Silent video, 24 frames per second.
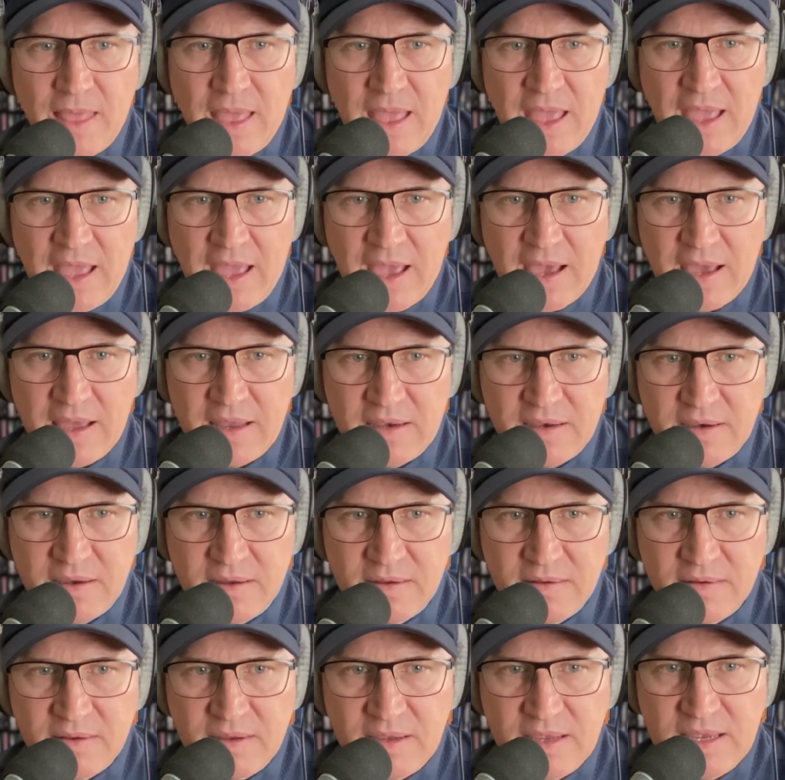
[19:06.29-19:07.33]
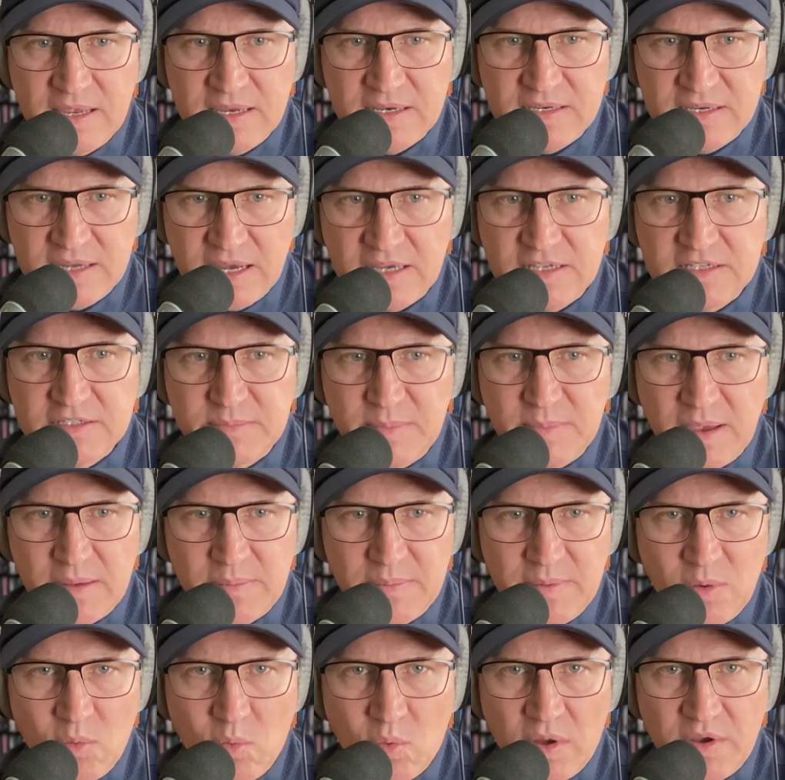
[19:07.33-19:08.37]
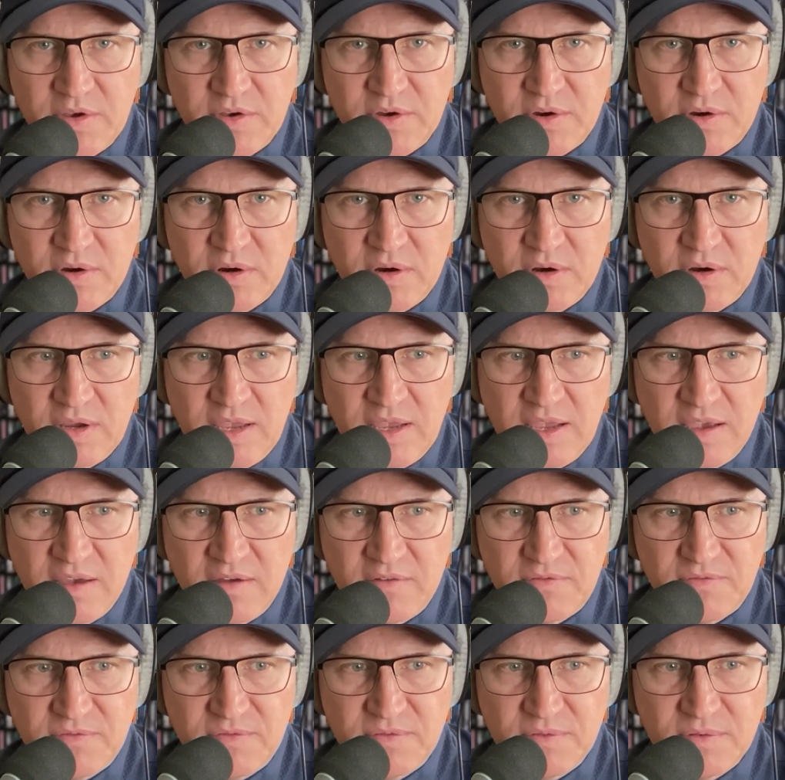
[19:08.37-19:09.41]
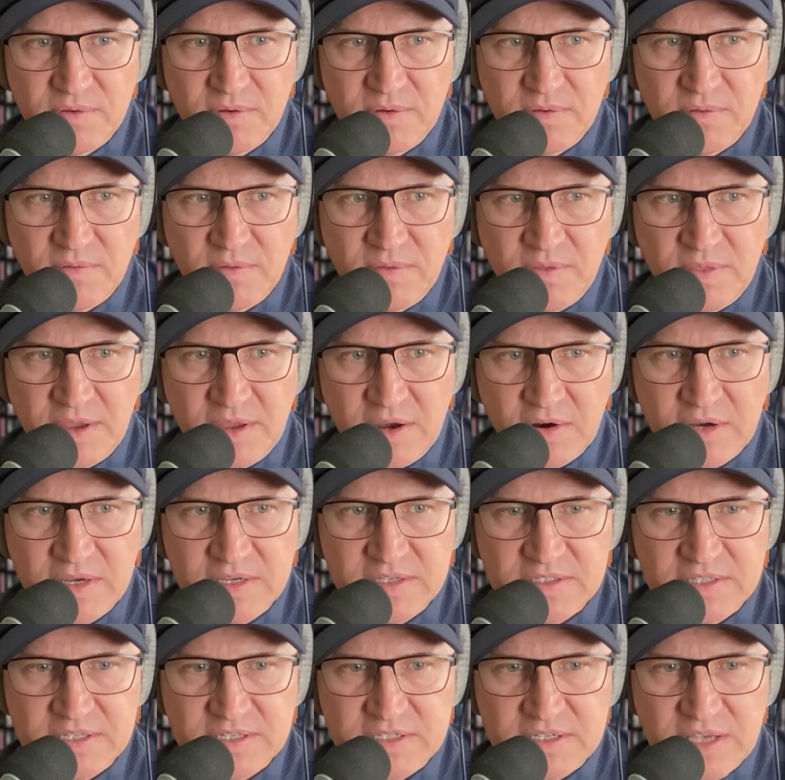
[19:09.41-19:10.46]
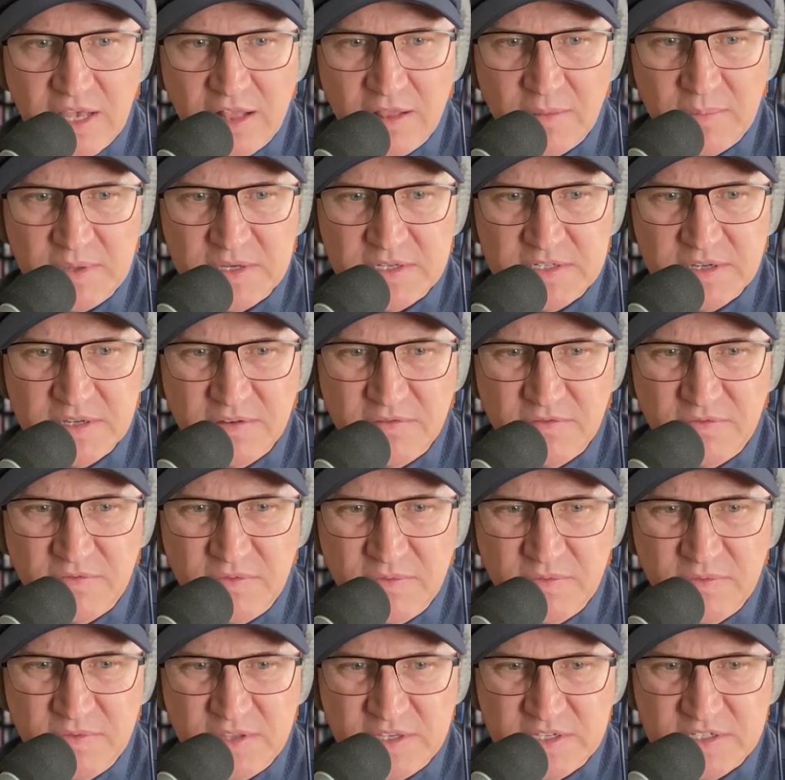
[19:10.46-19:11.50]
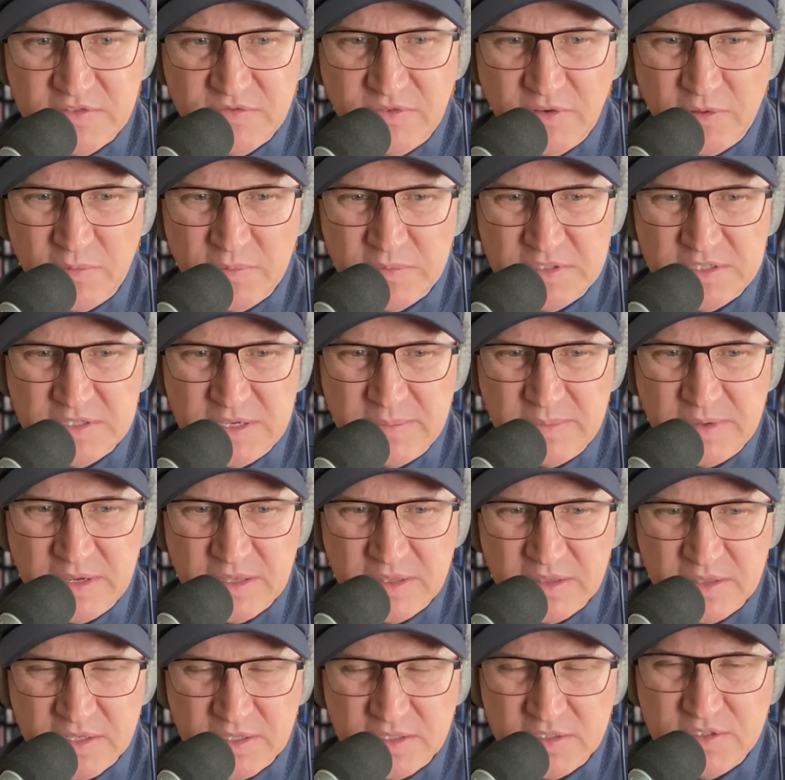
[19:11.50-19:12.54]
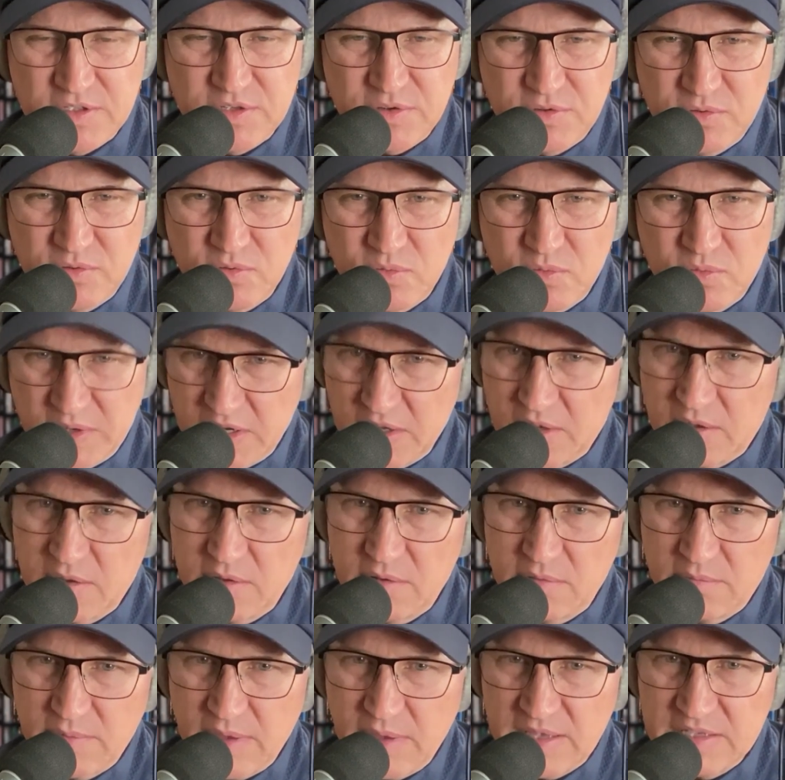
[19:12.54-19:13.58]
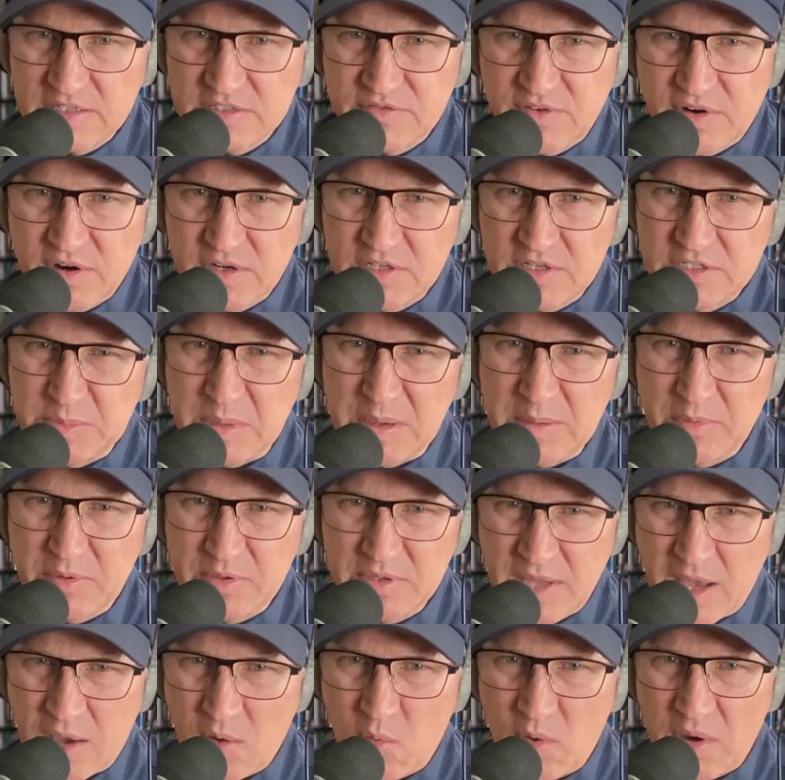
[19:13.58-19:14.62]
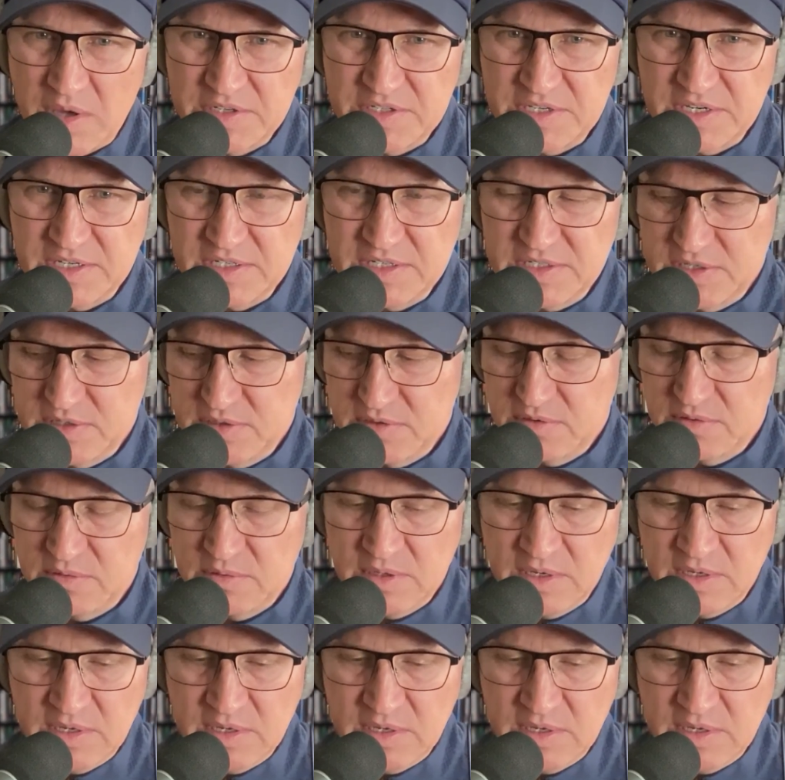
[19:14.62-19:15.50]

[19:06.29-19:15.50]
And it does make me wonder if there is this element of this film seeming a little too real, as far as people not wanting to